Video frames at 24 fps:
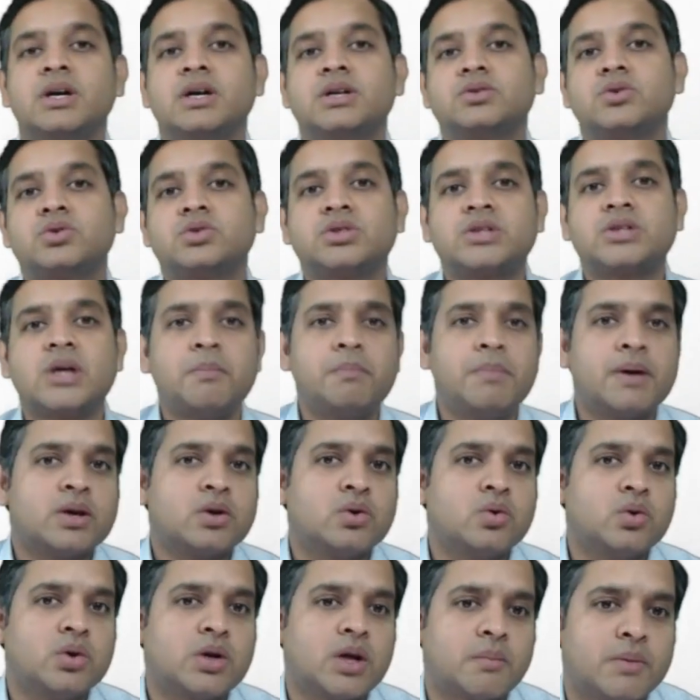So
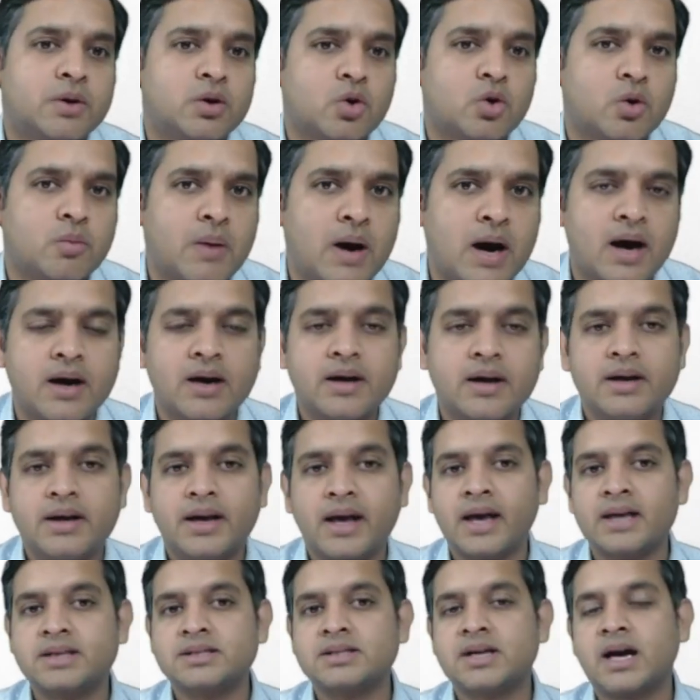subacute hematoma
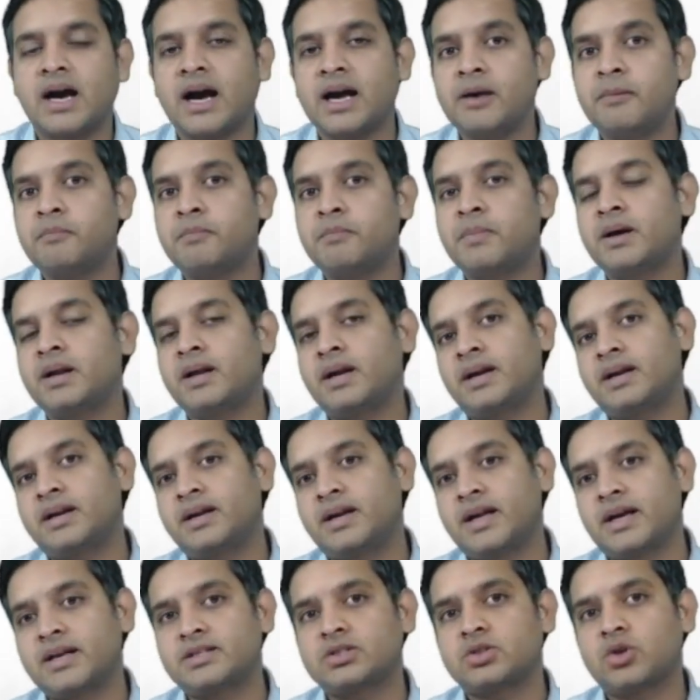is hyper
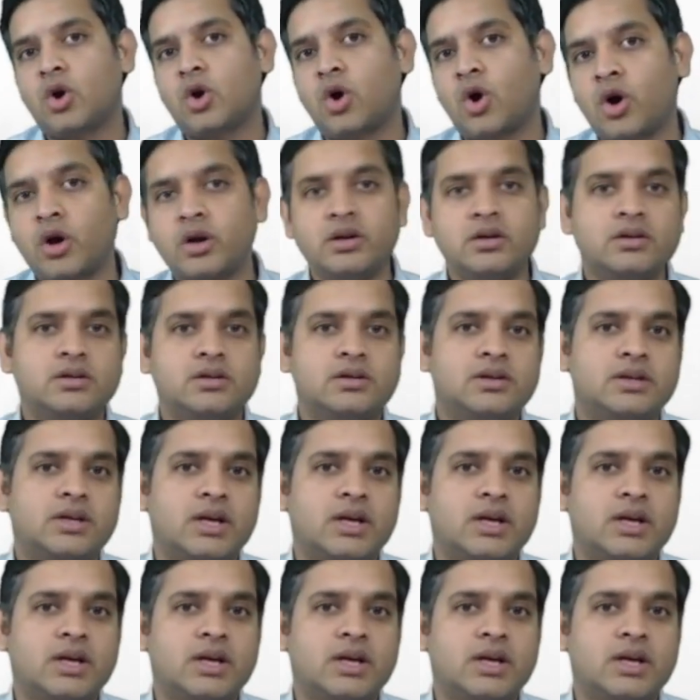intense on